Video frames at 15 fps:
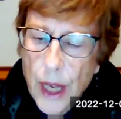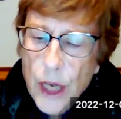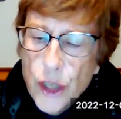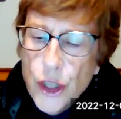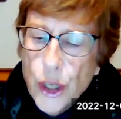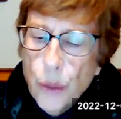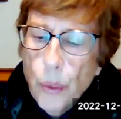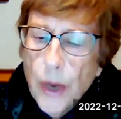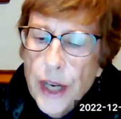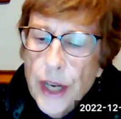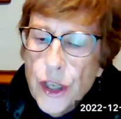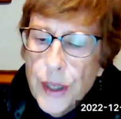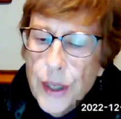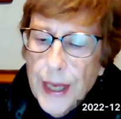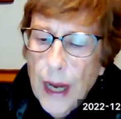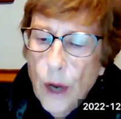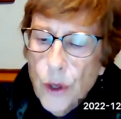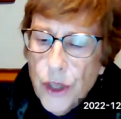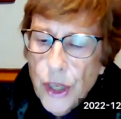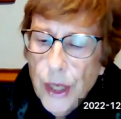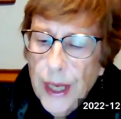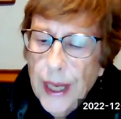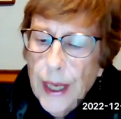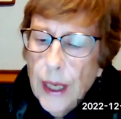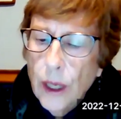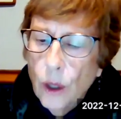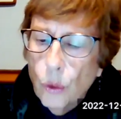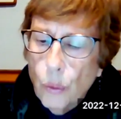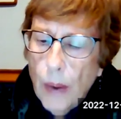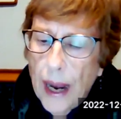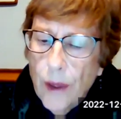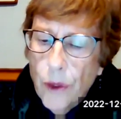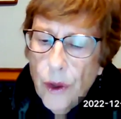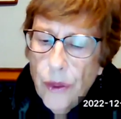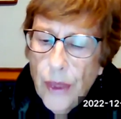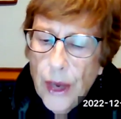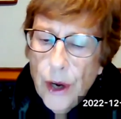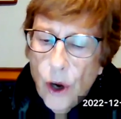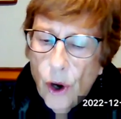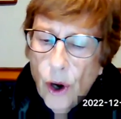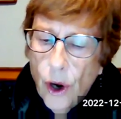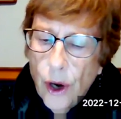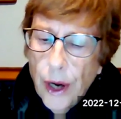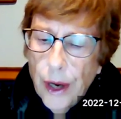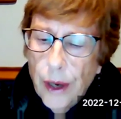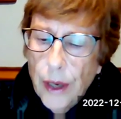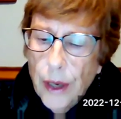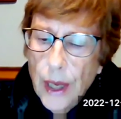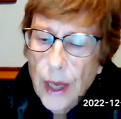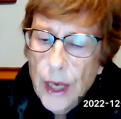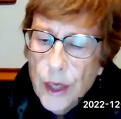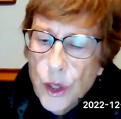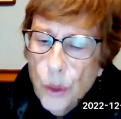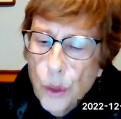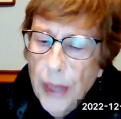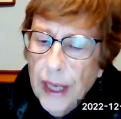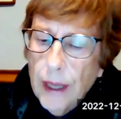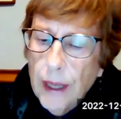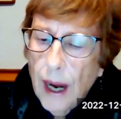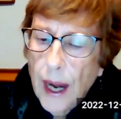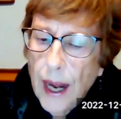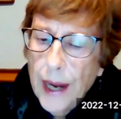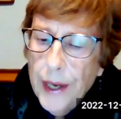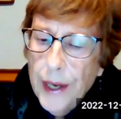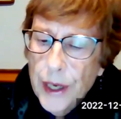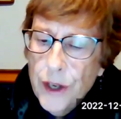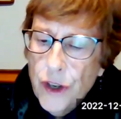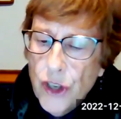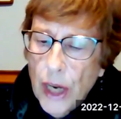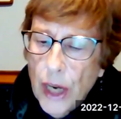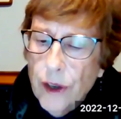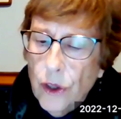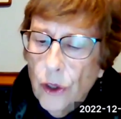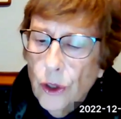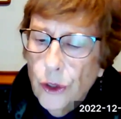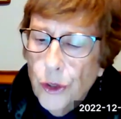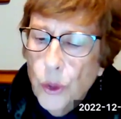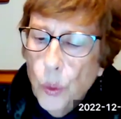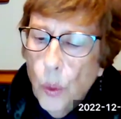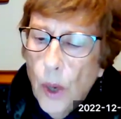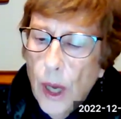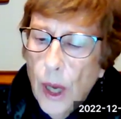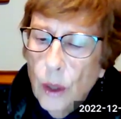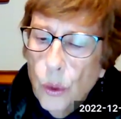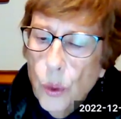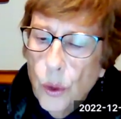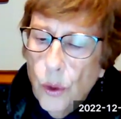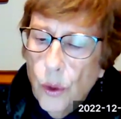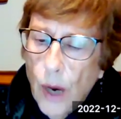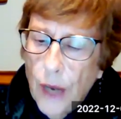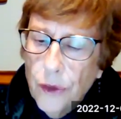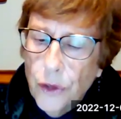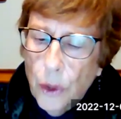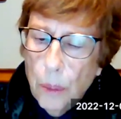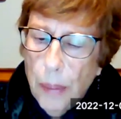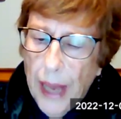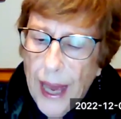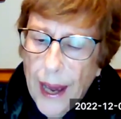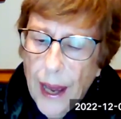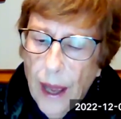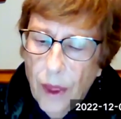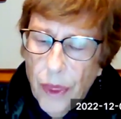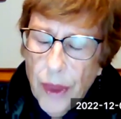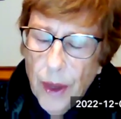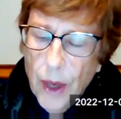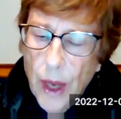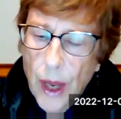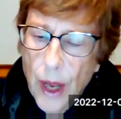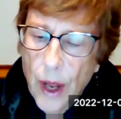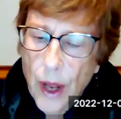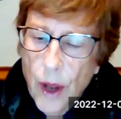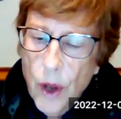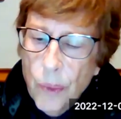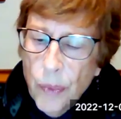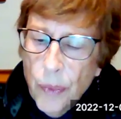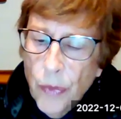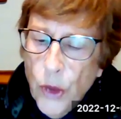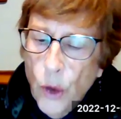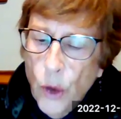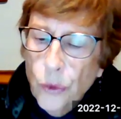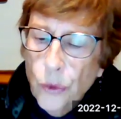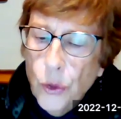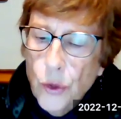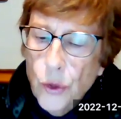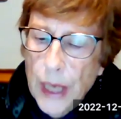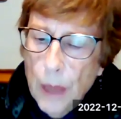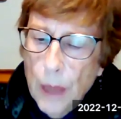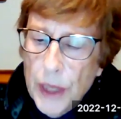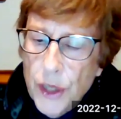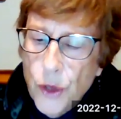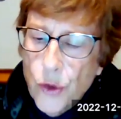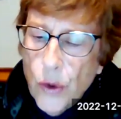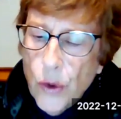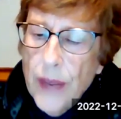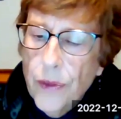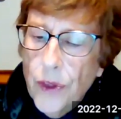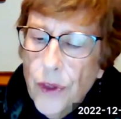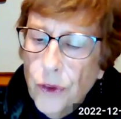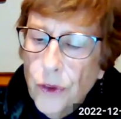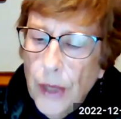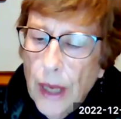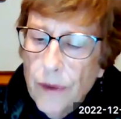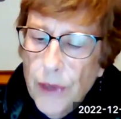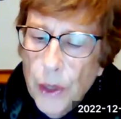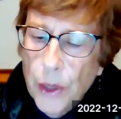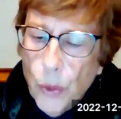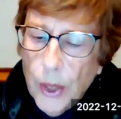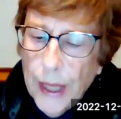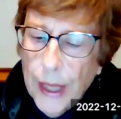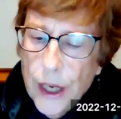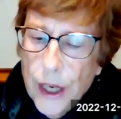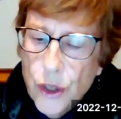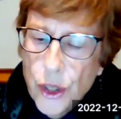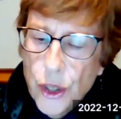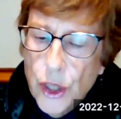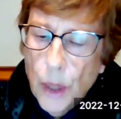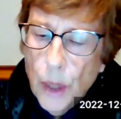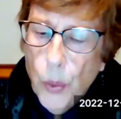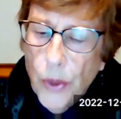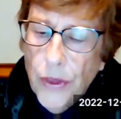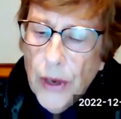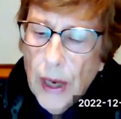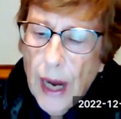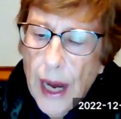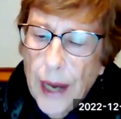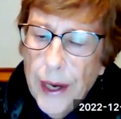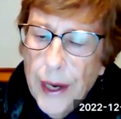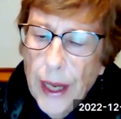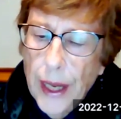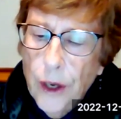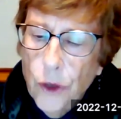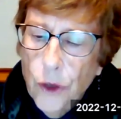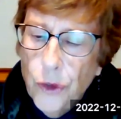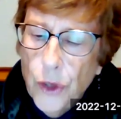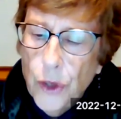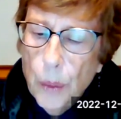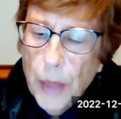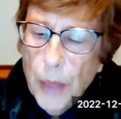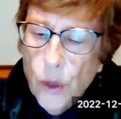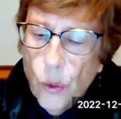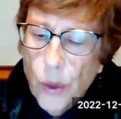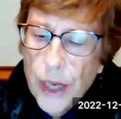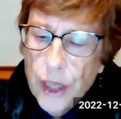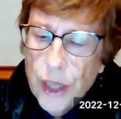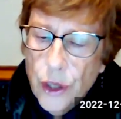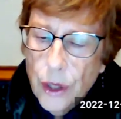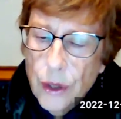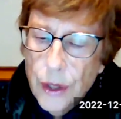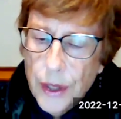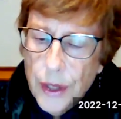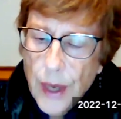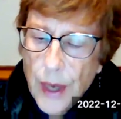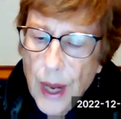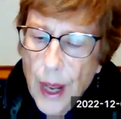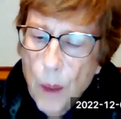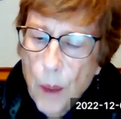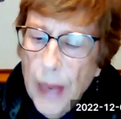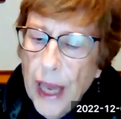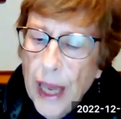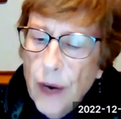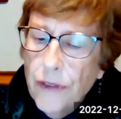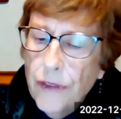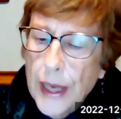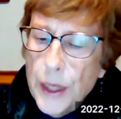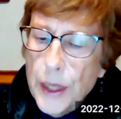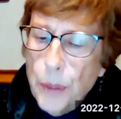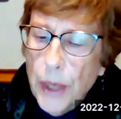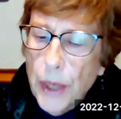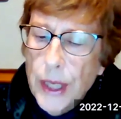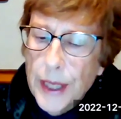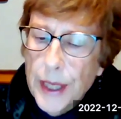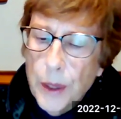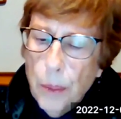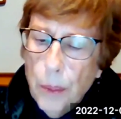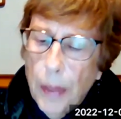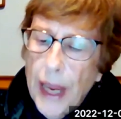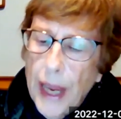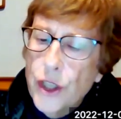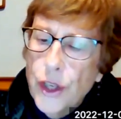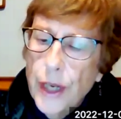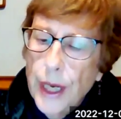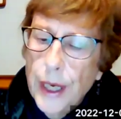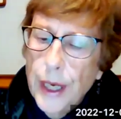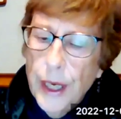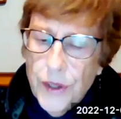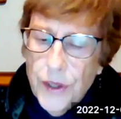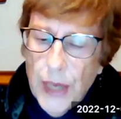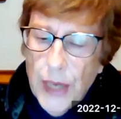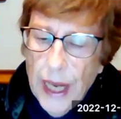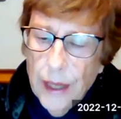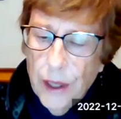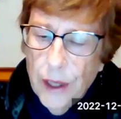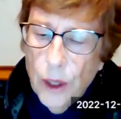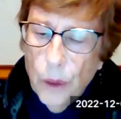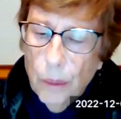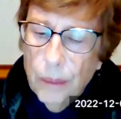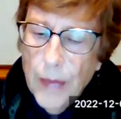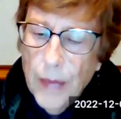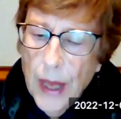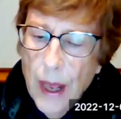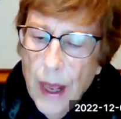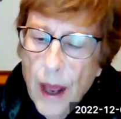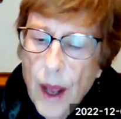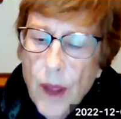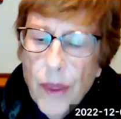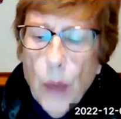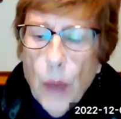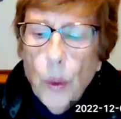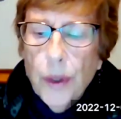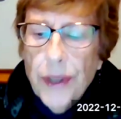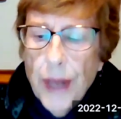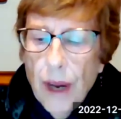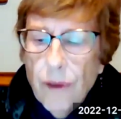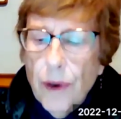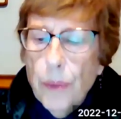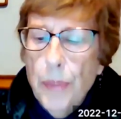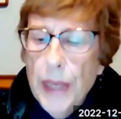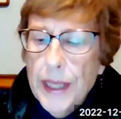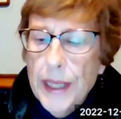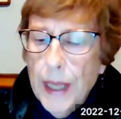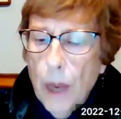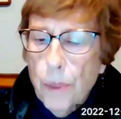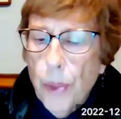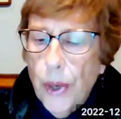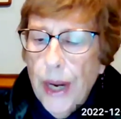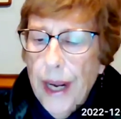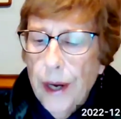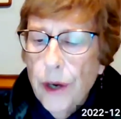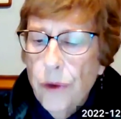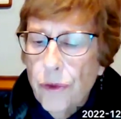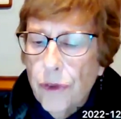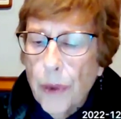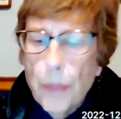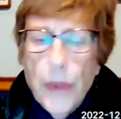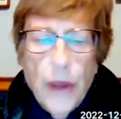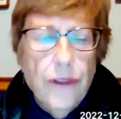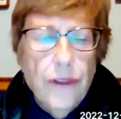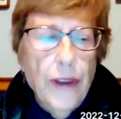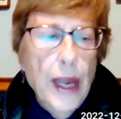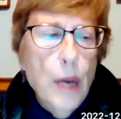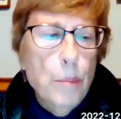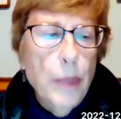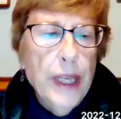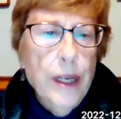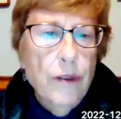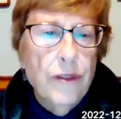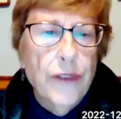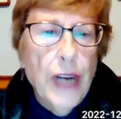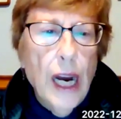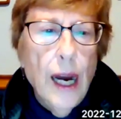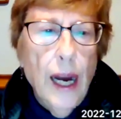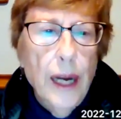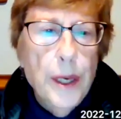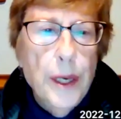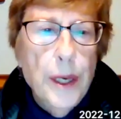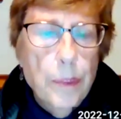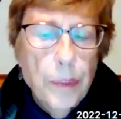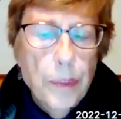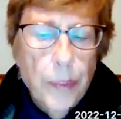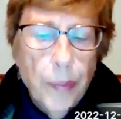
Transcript: She reaches out to heal rather than hurt, to be kind and gentle to all who cross her path. Those who demonstrate this loving relationship with God and his human creatures manifest participation in his kingdom. They will never be separated from the family of God.